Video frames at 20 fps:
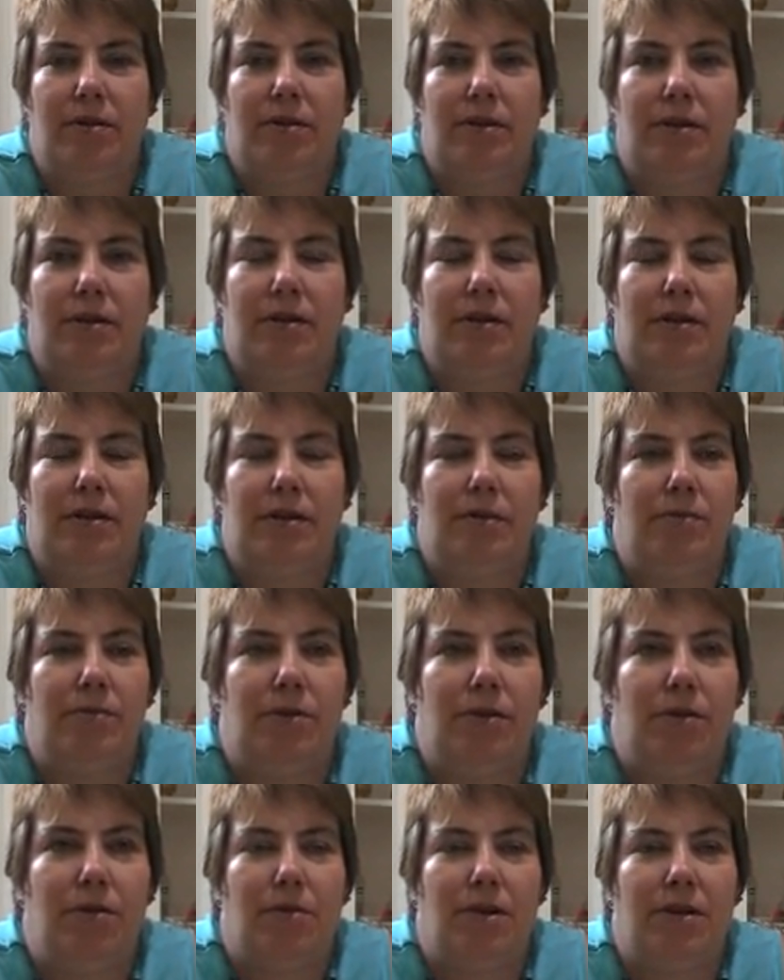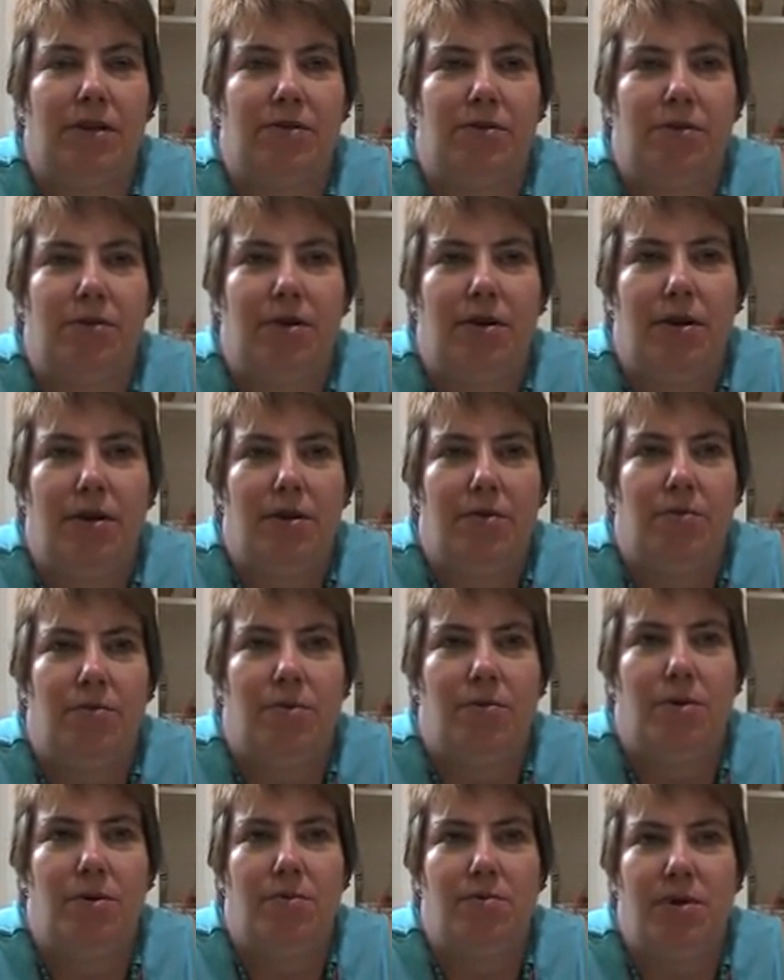Otherwise we
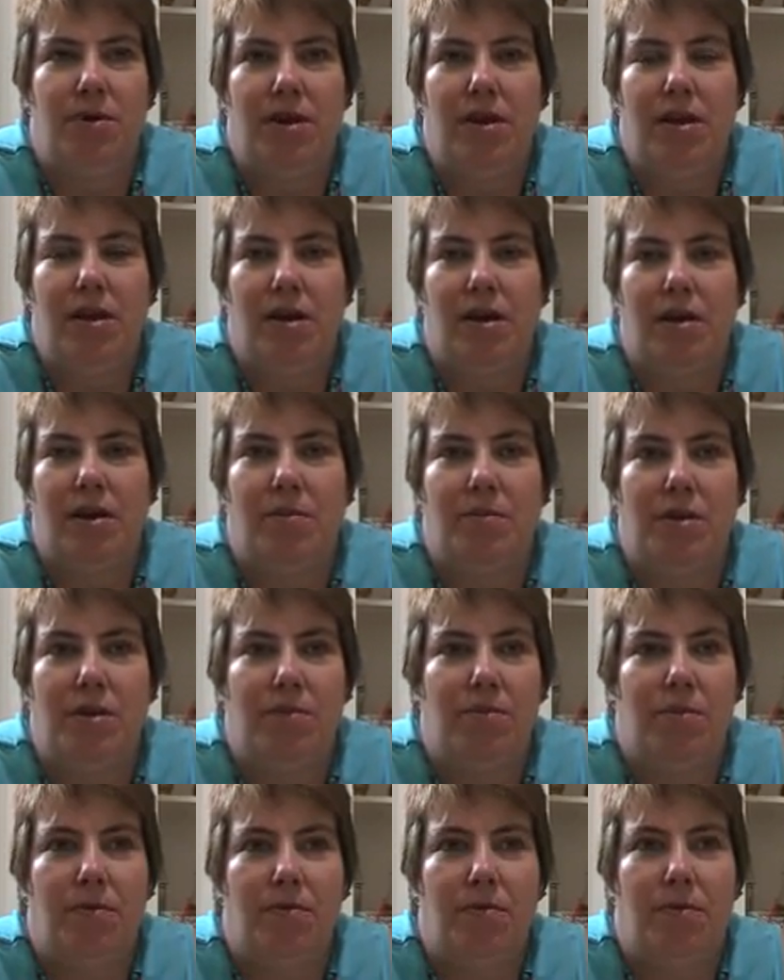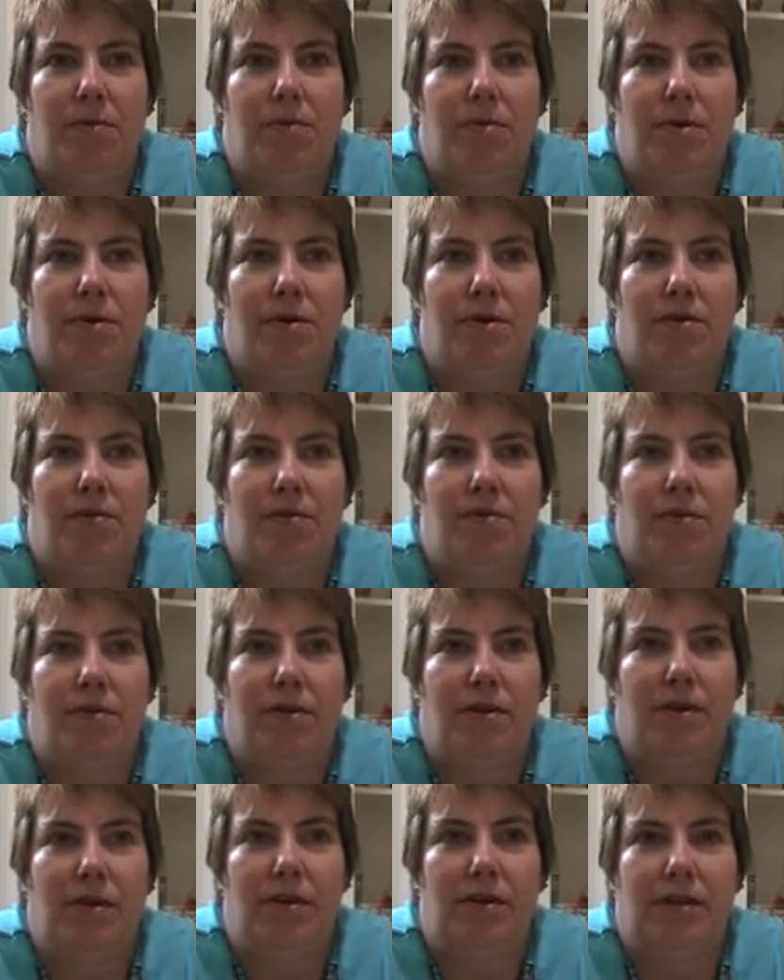wouldn't be here. I mean, we wouldn't have
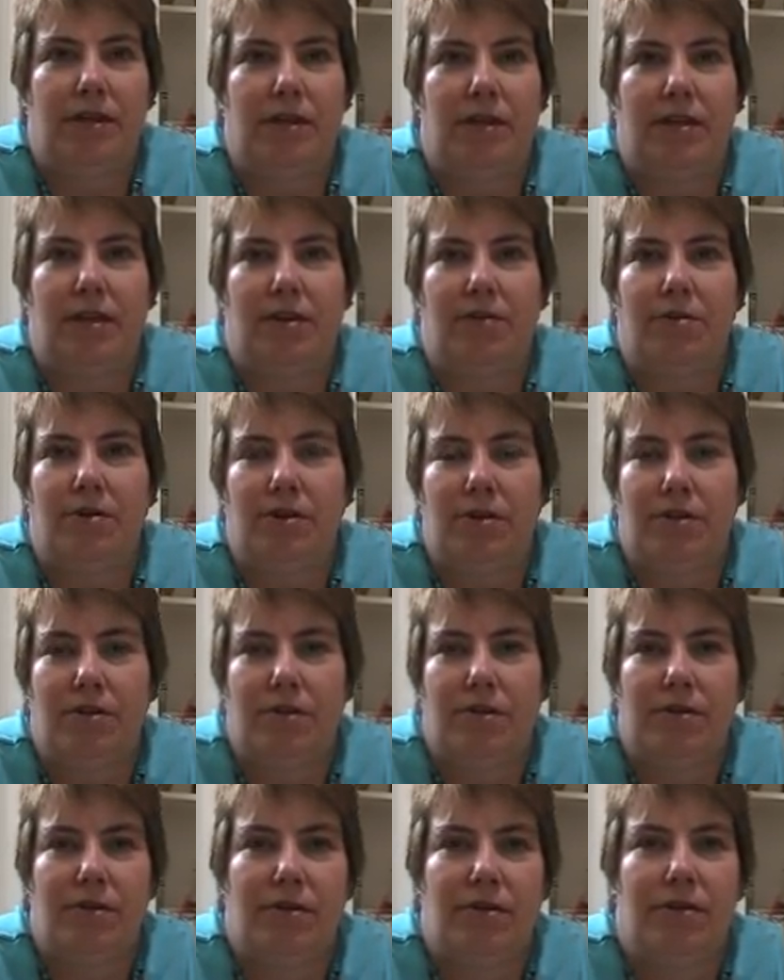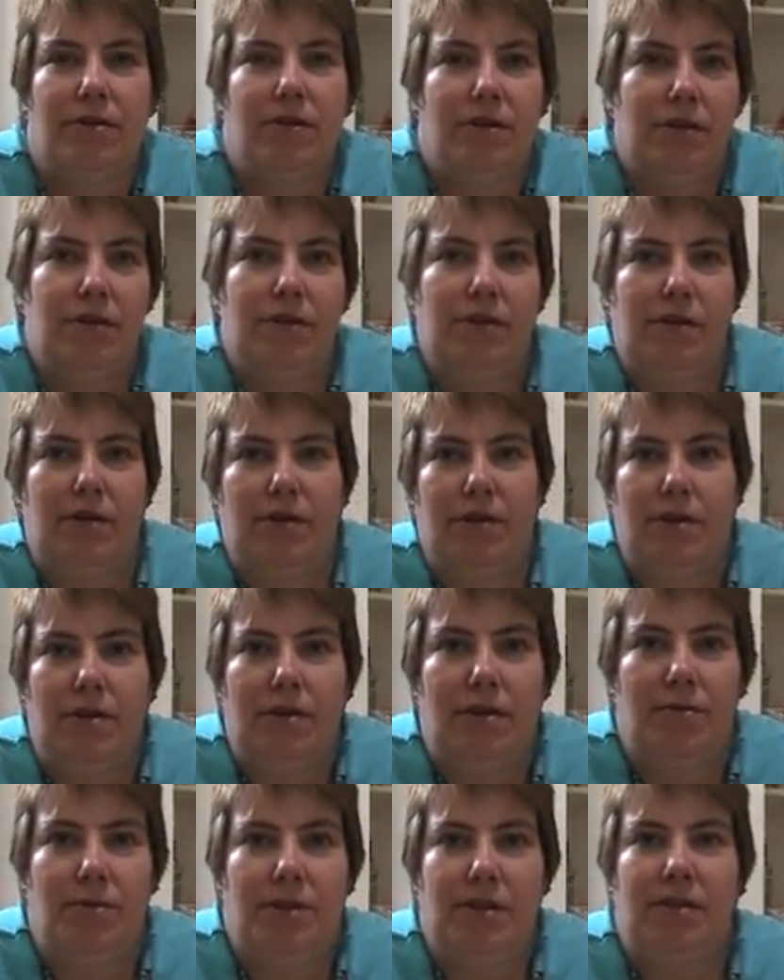set out
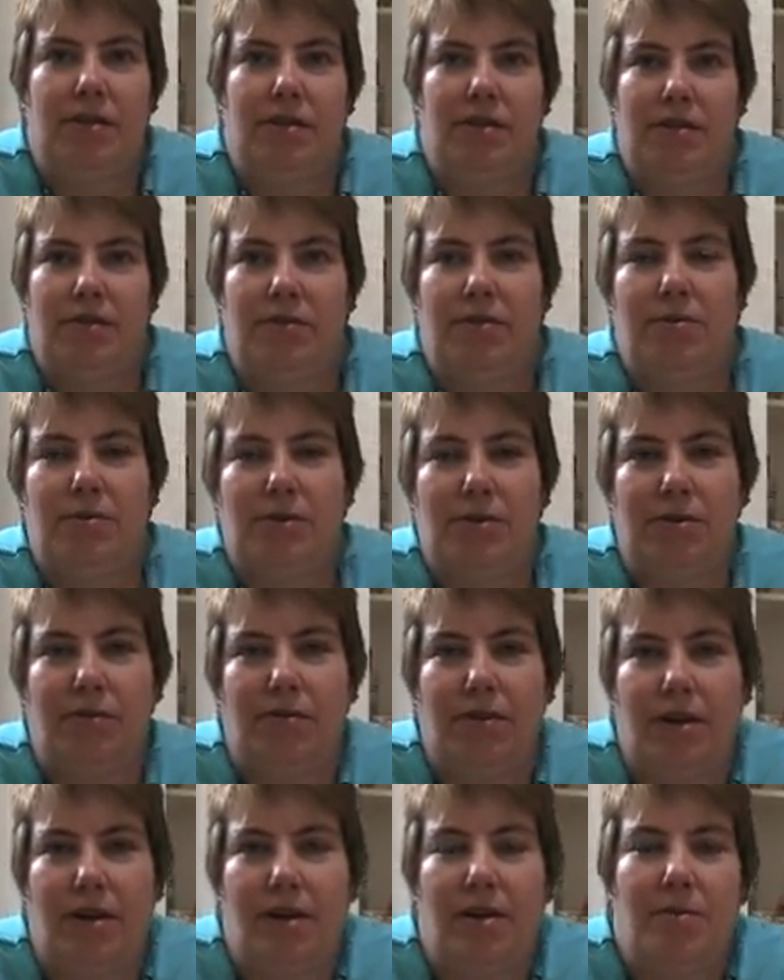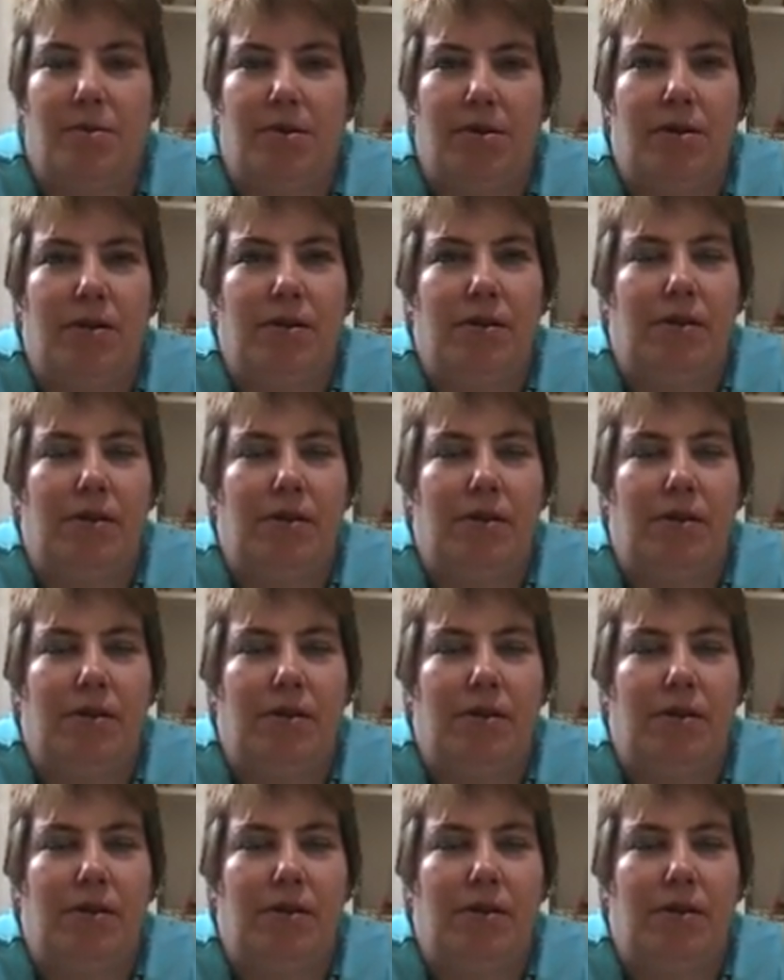the business if it wasn't viable.